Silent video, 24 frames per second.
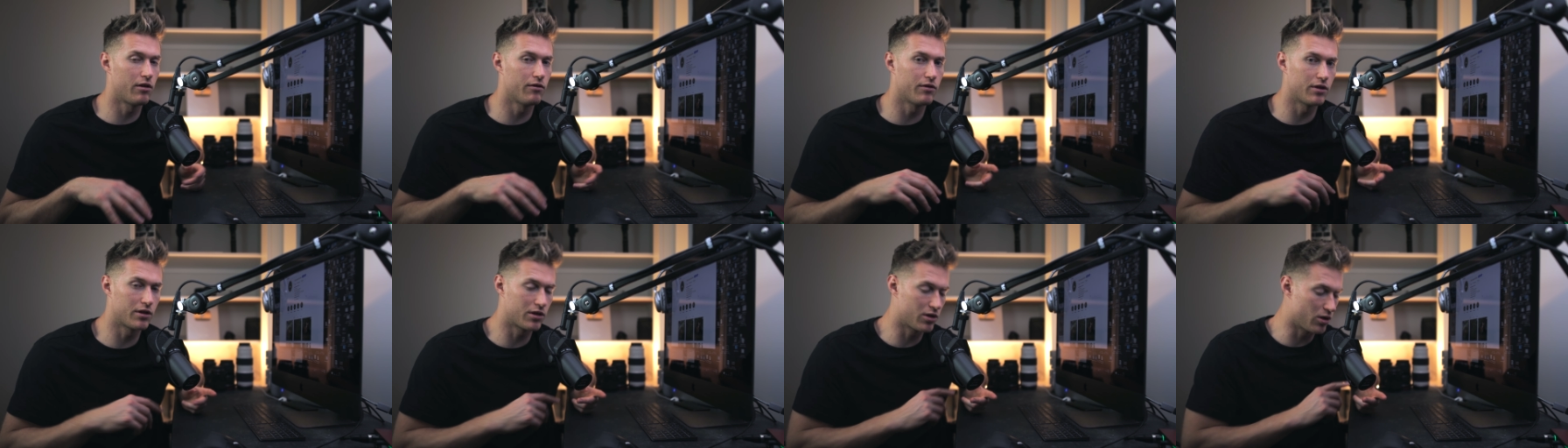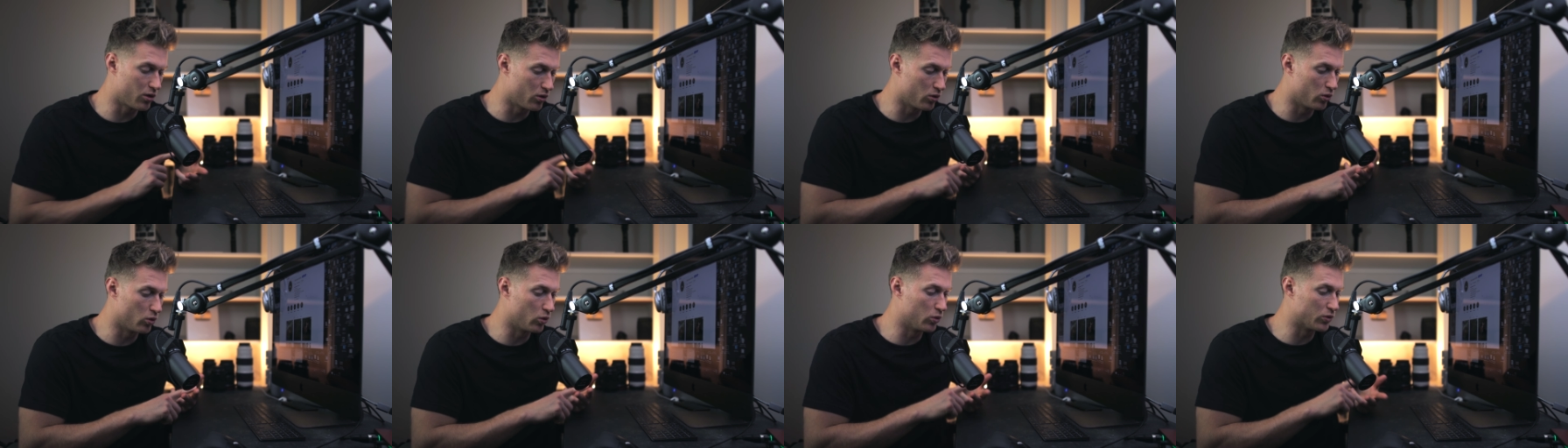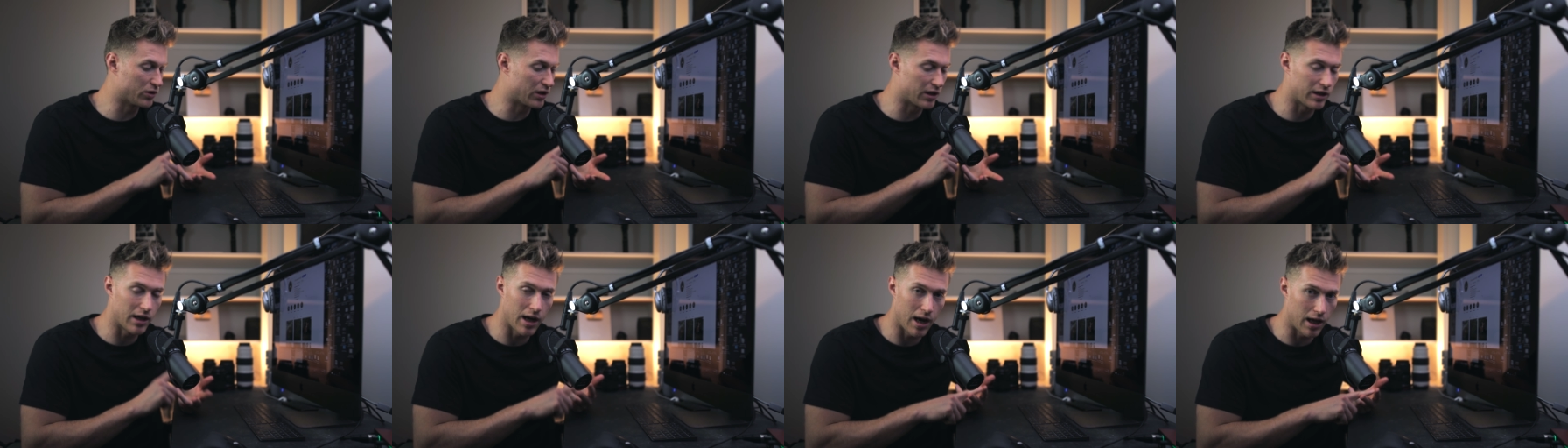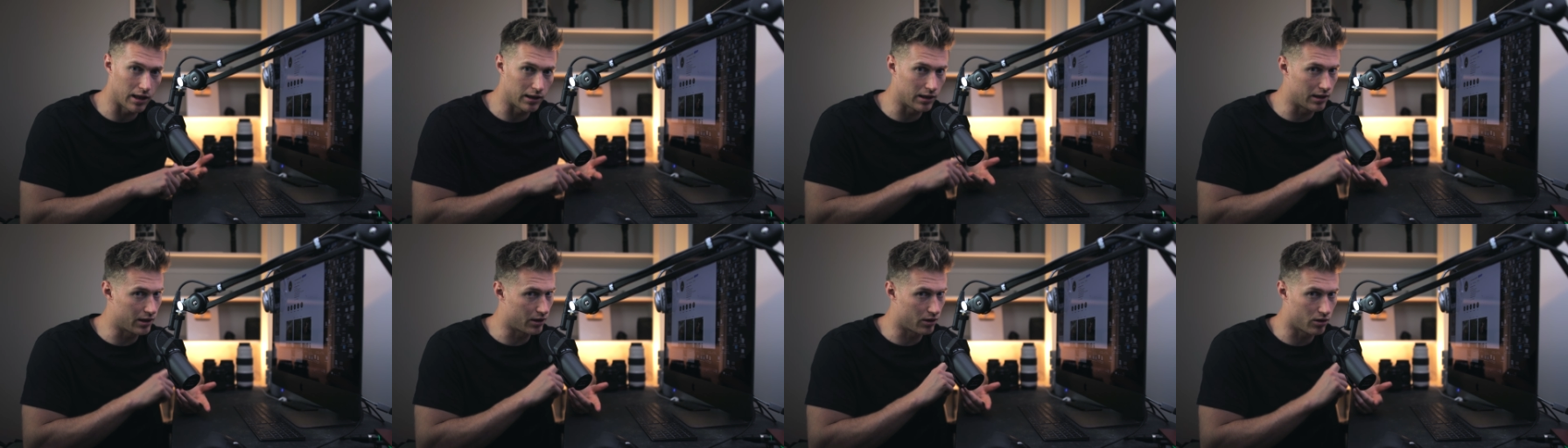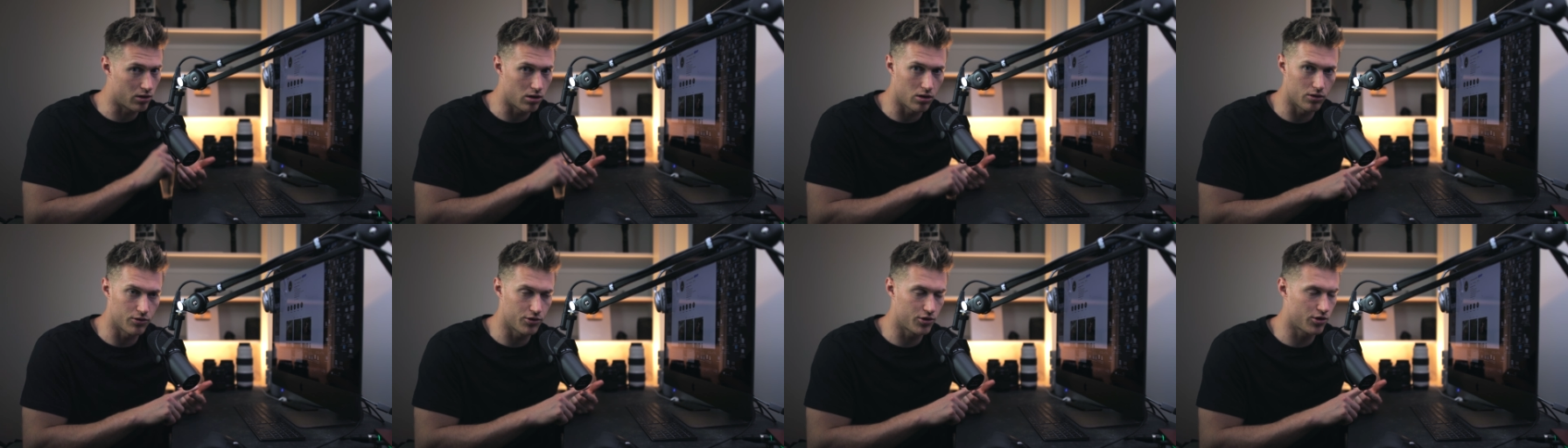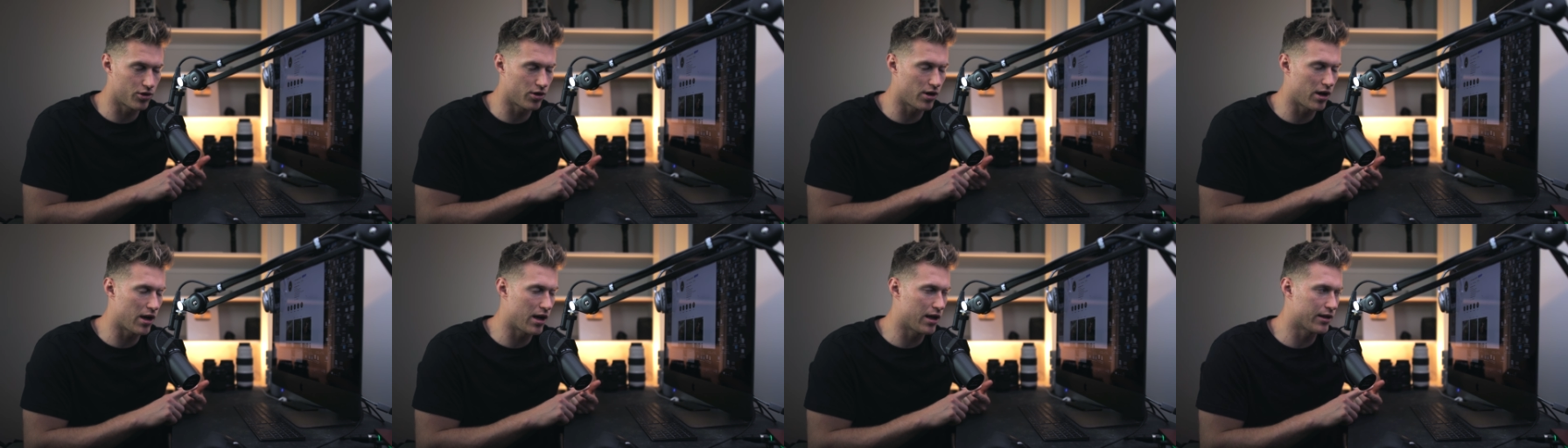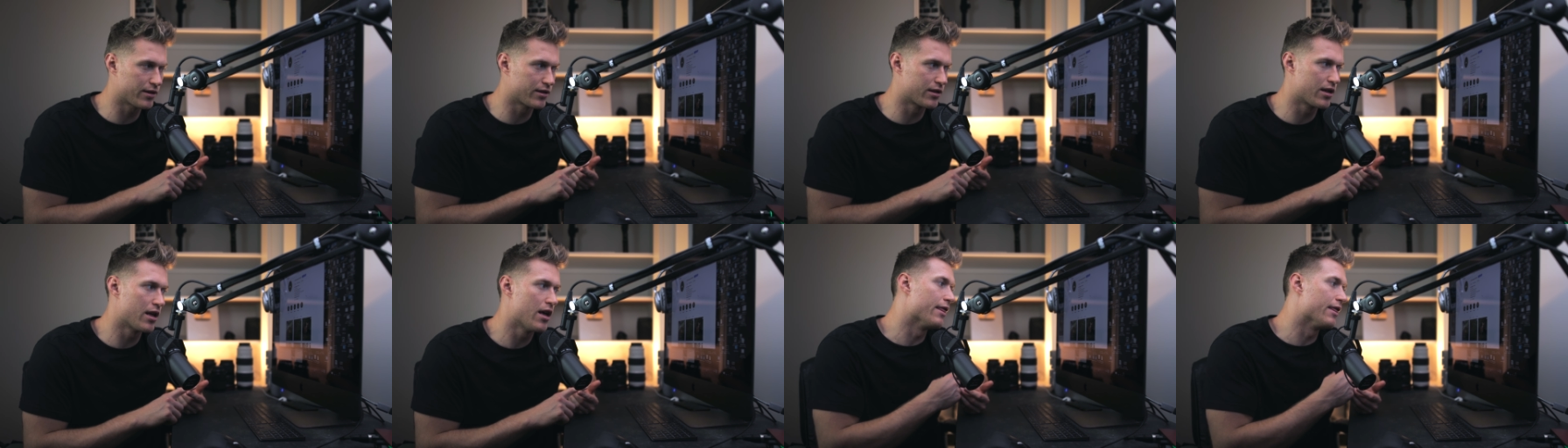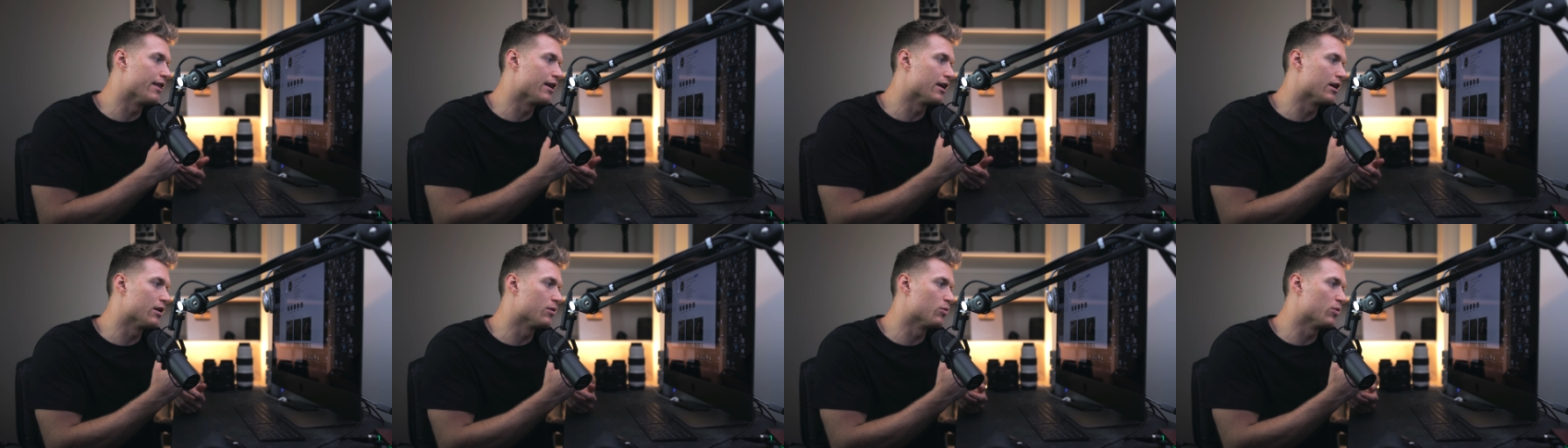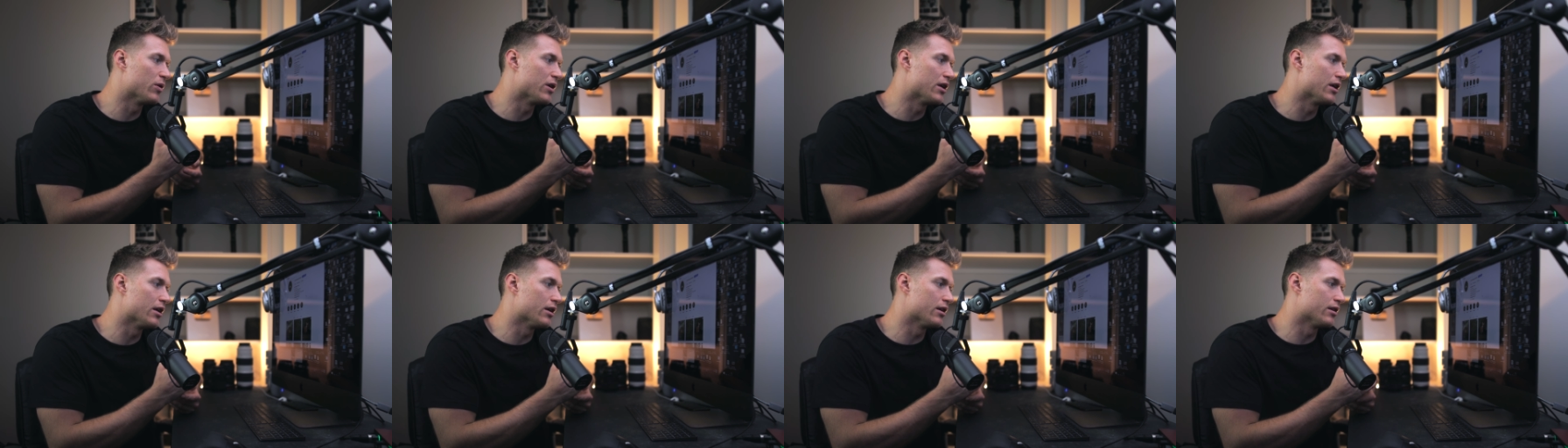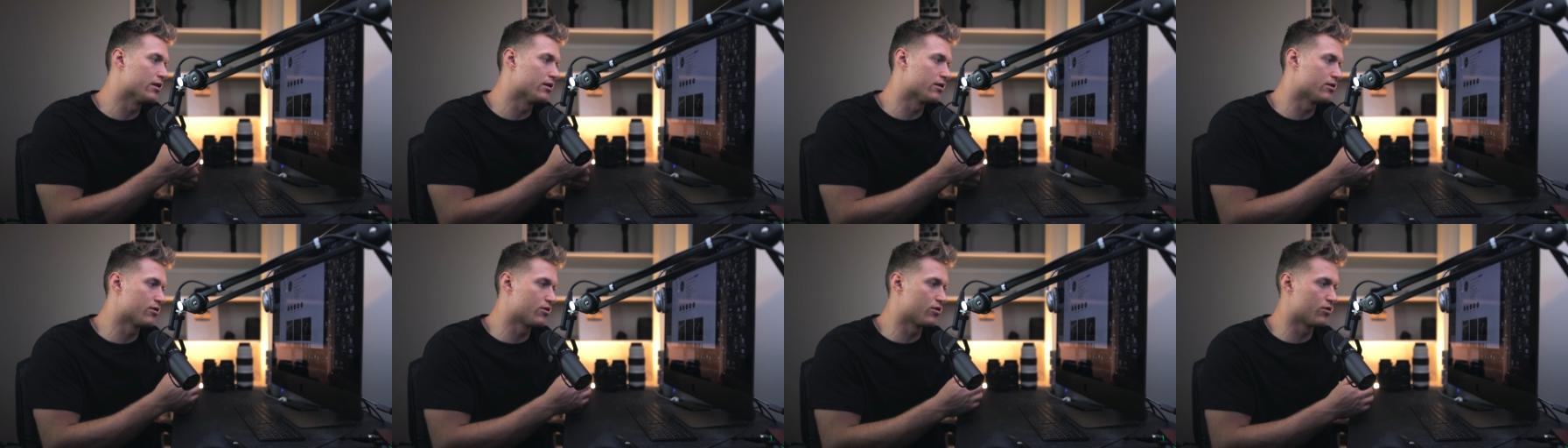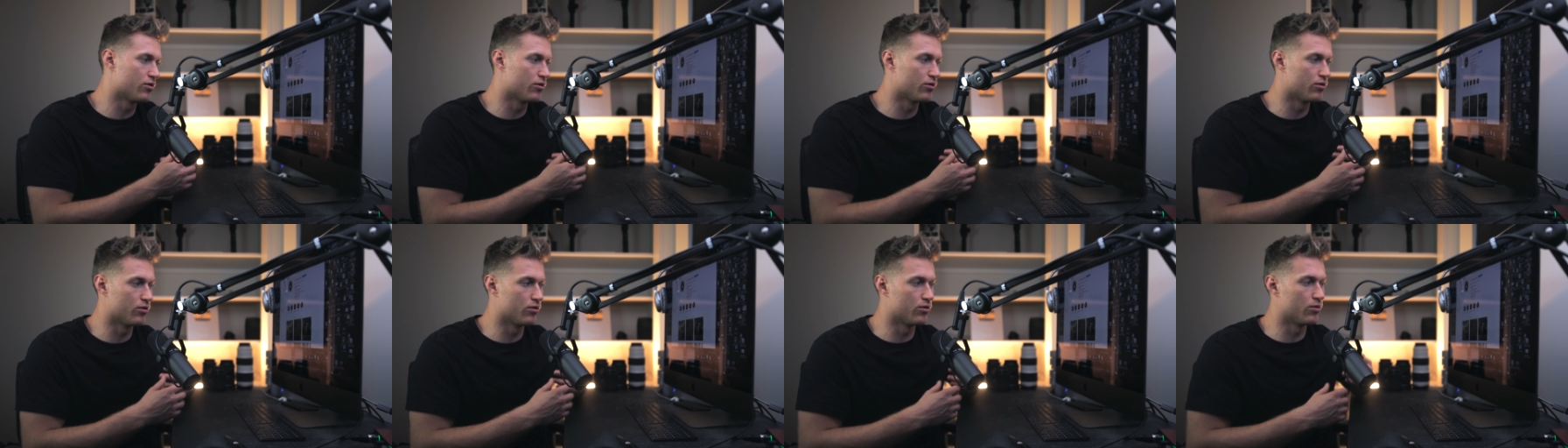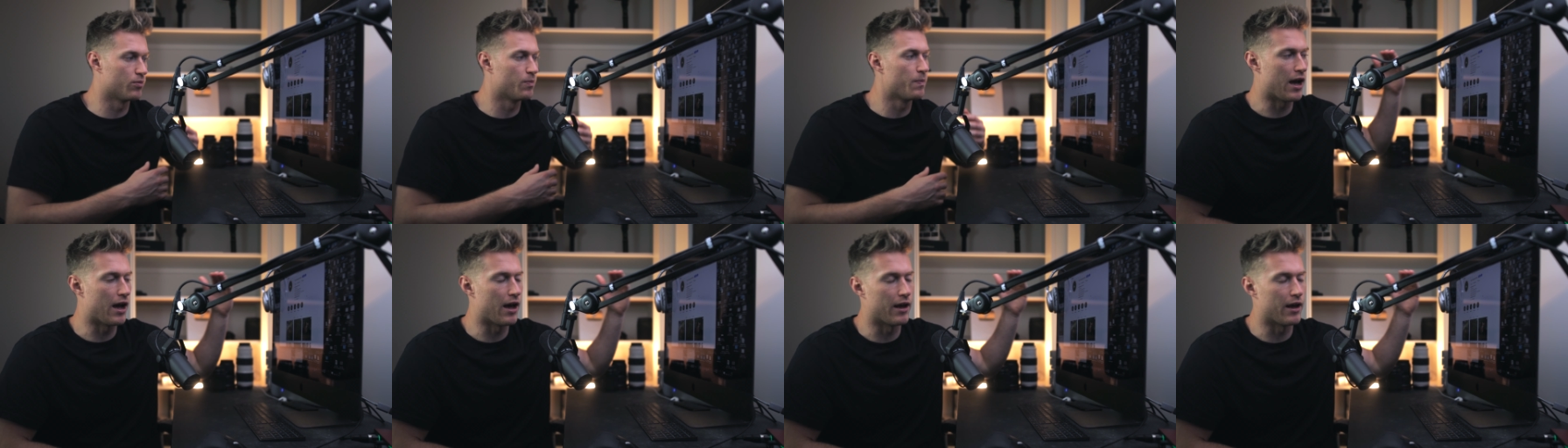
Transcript: of the tools and color and contrast, then we get into